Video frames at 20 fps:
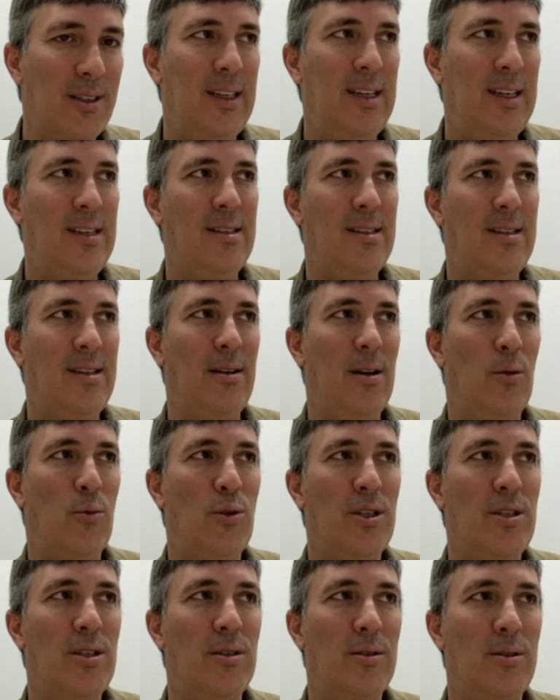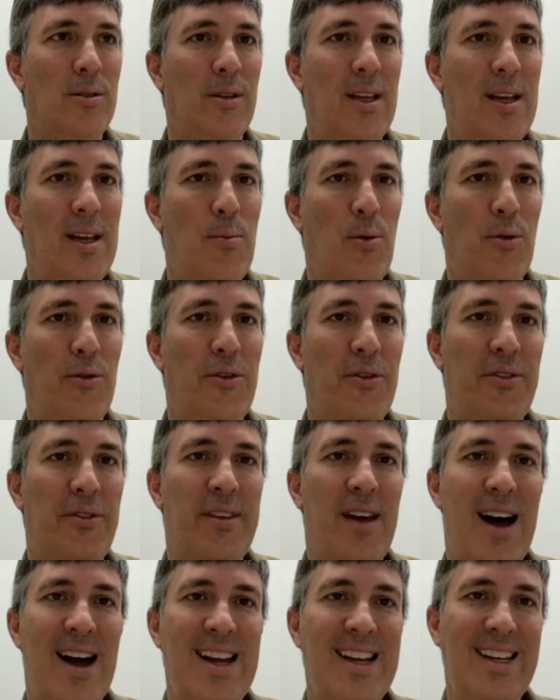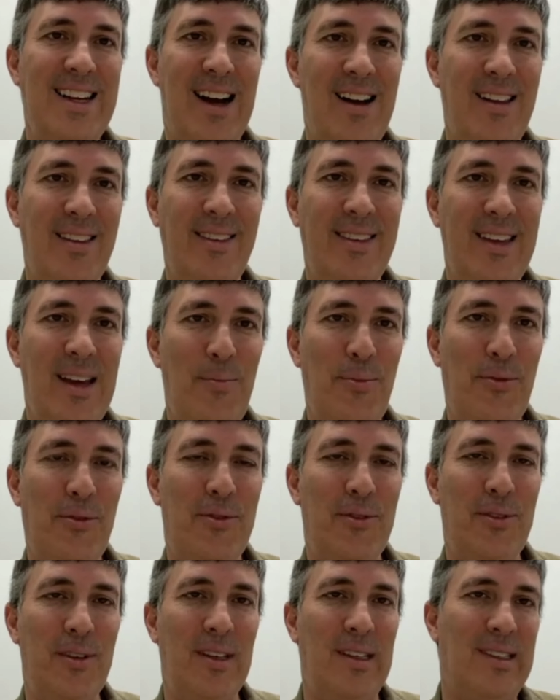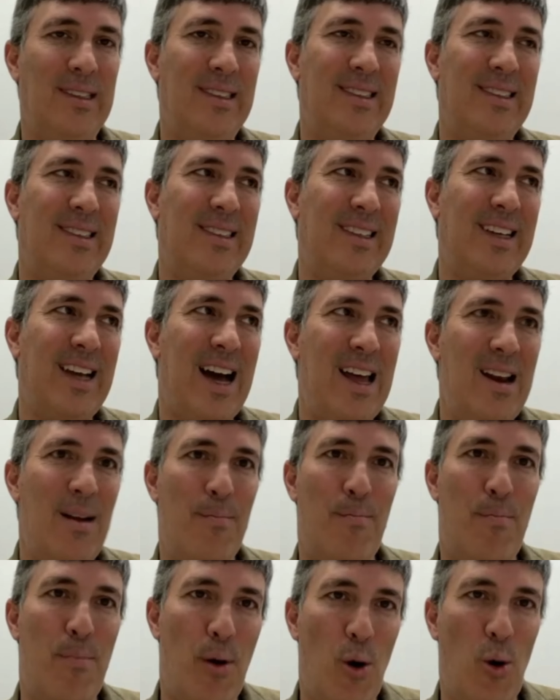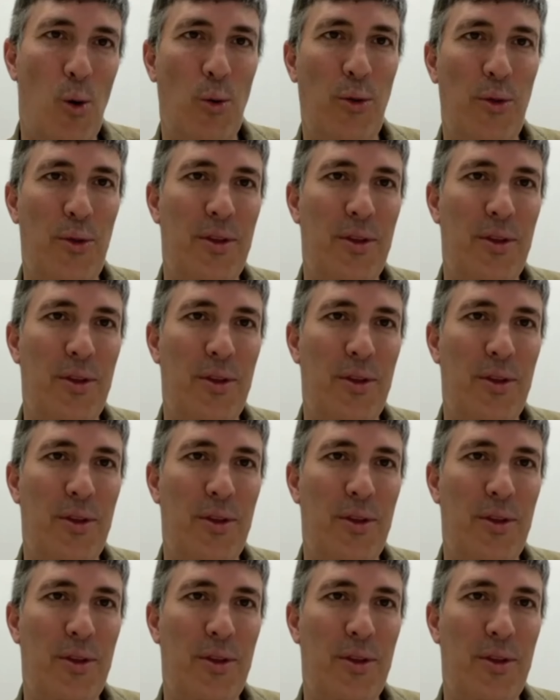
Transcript: Is it original label design concepts? It's kind of both.